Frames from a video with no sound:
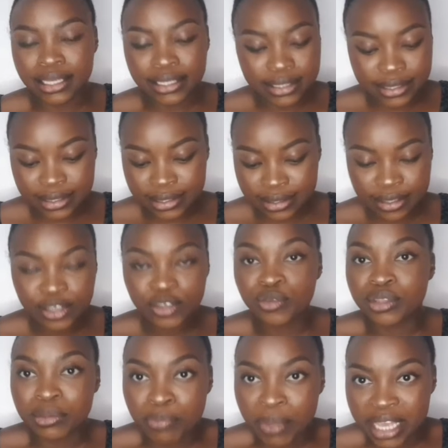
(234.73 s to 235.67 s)
is
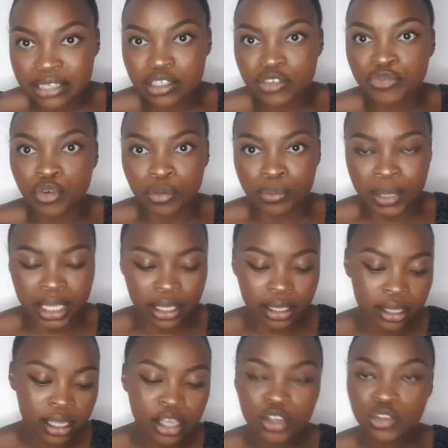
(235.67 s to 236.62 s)
the best for me.
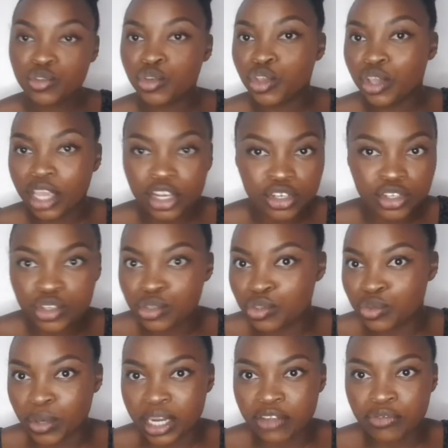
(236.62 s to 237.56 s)
So you can use
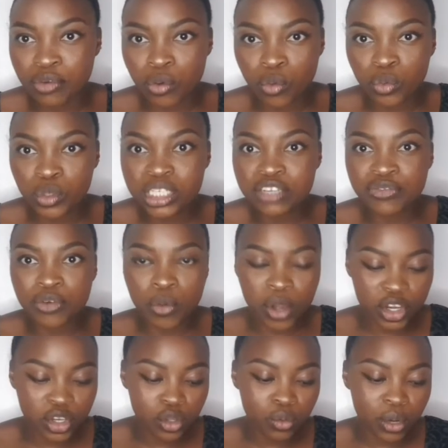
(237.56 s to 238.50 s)
whichever
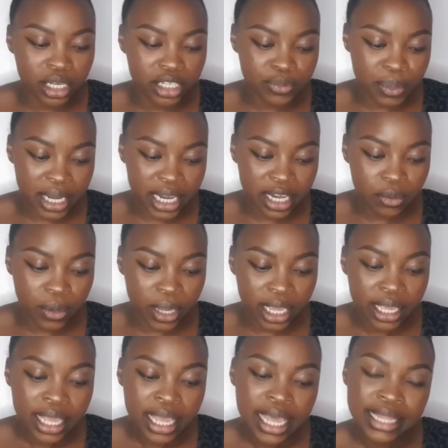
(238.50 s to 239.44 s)
one you want. But anyway,
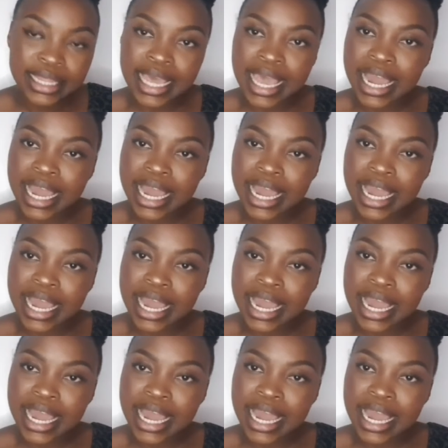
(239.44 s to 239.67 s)
the